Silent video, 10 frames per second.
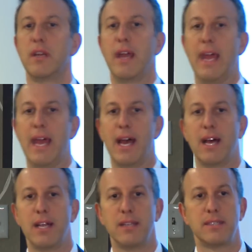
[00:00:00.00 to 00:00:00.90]

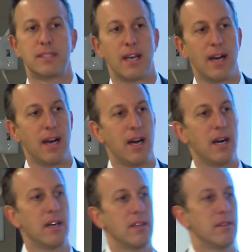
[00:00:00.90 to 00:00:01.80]
And
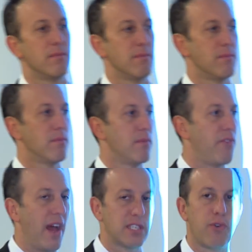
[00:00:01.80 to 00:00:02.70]
fast